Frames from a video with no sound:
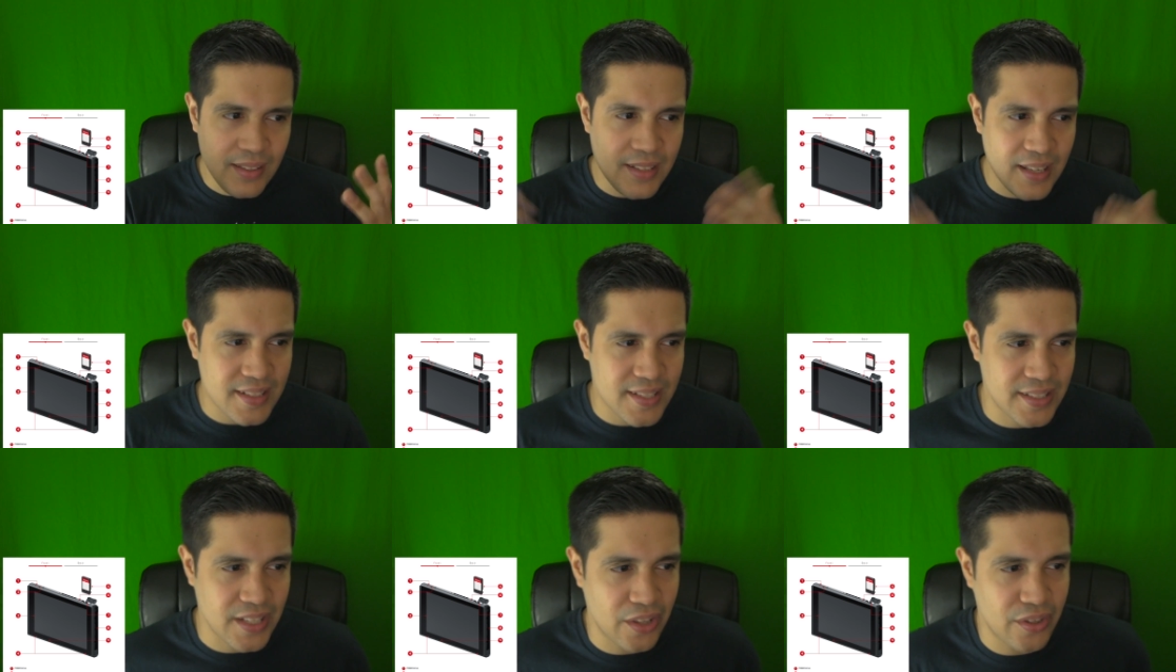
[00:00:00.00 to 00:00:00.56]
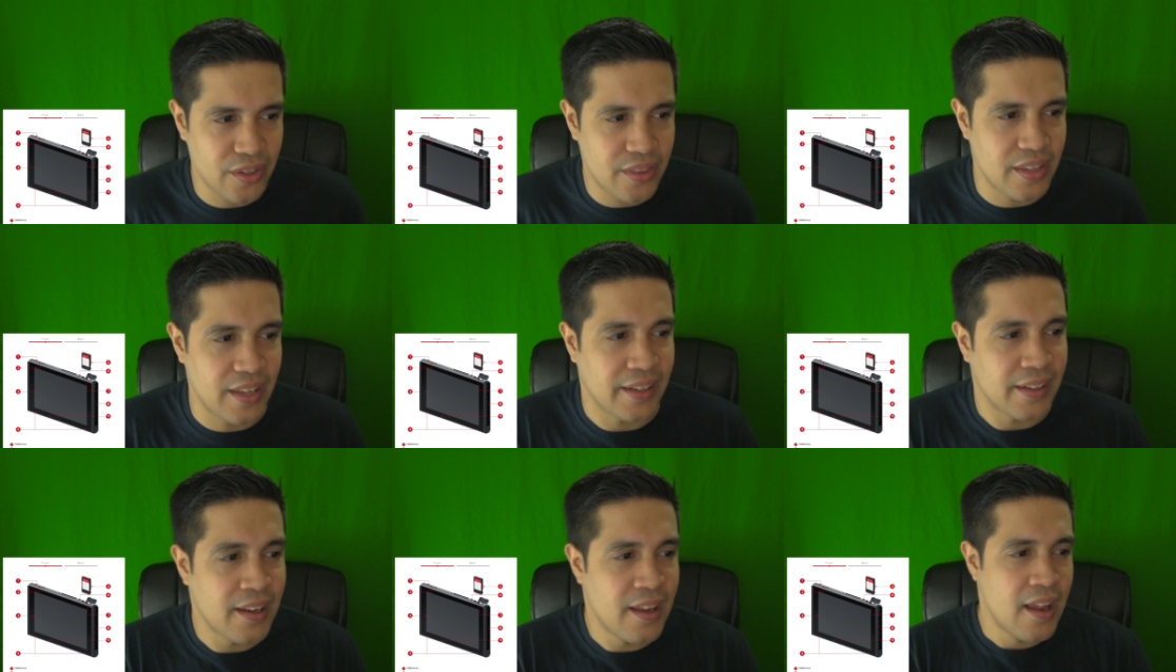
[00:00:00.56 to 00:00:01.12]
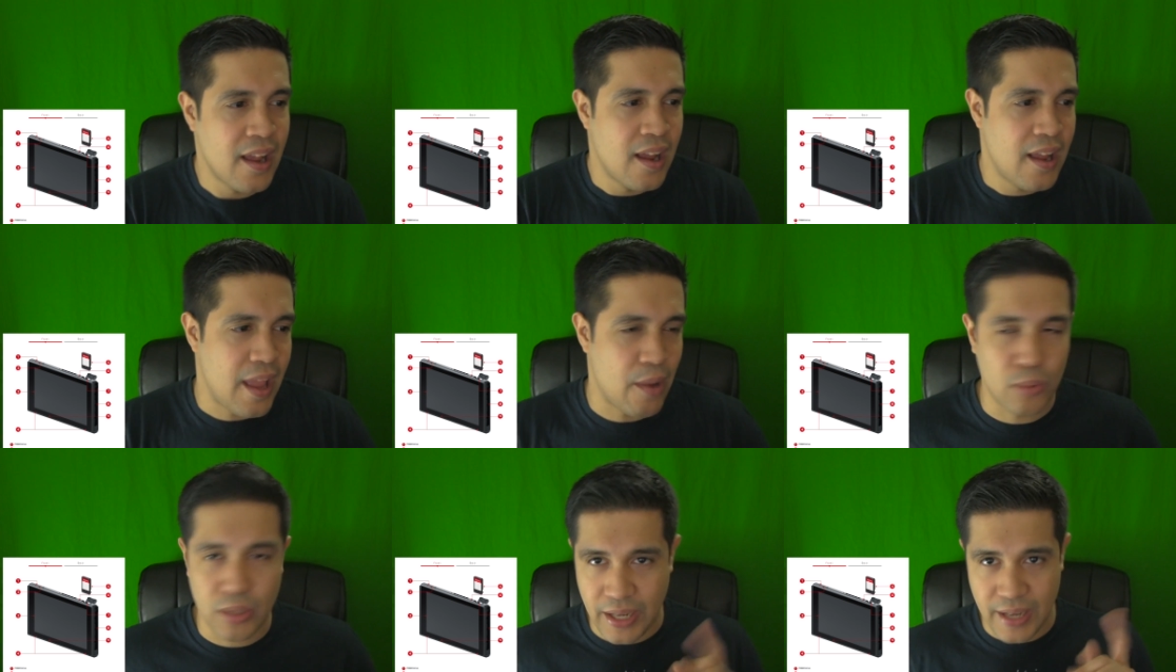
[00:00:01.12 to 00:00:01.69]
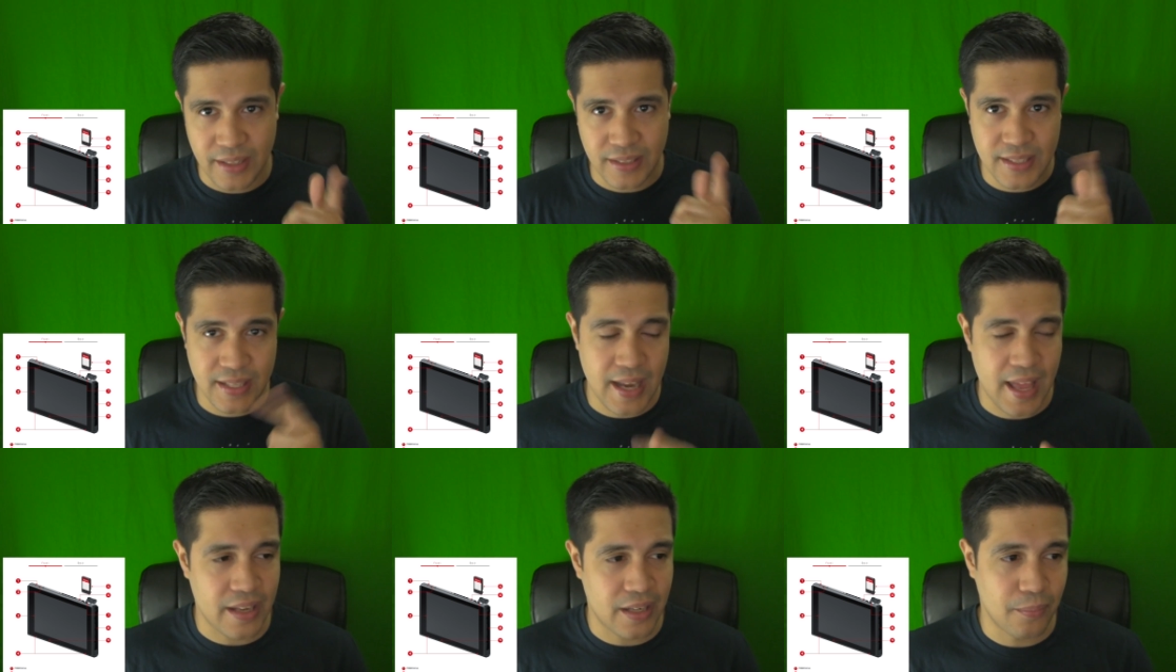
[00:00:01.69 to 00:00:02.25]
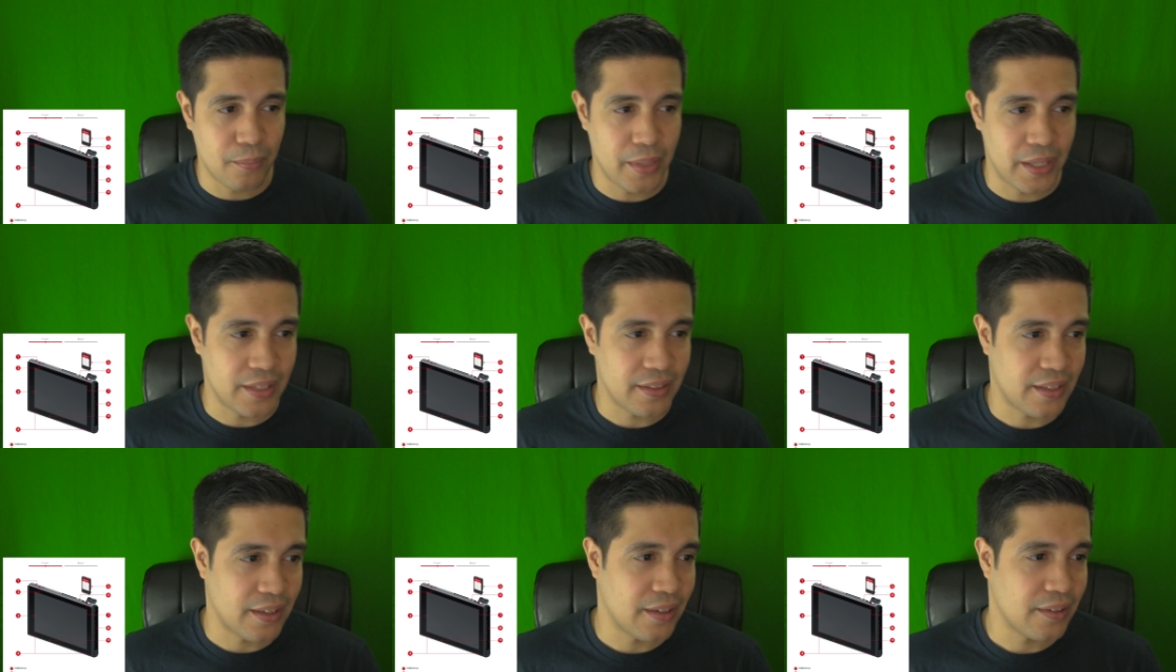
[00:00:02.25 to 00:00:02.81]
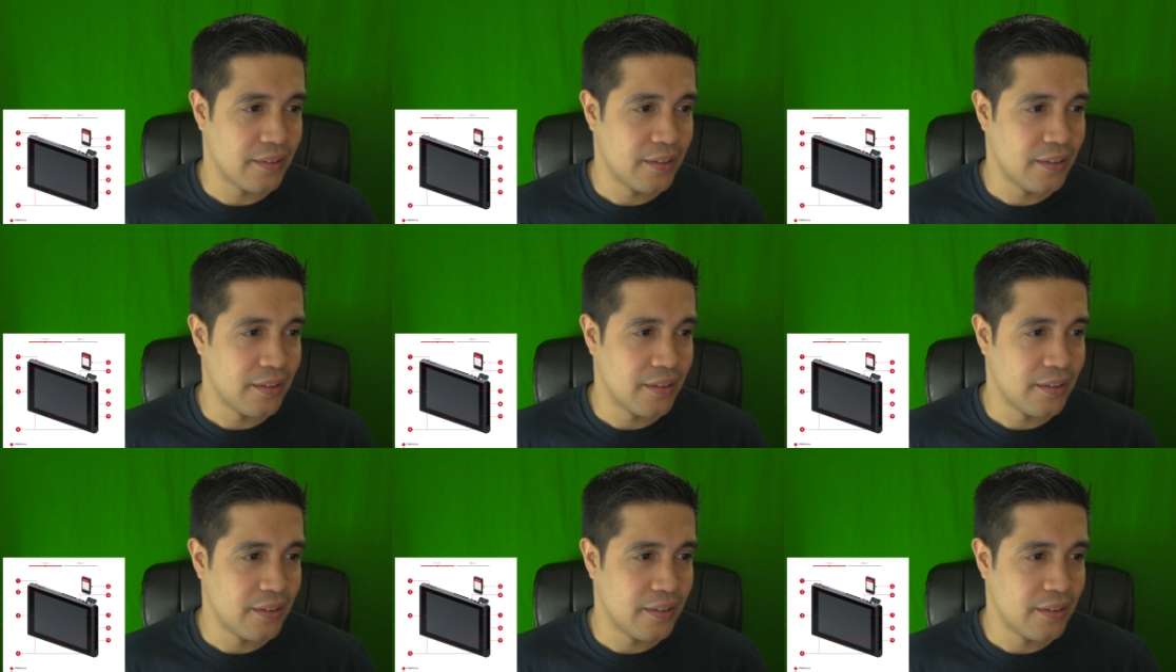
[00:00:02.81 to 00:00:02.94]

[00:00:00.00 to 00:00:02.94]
that's the other thing, and we'll get into that in a minute there.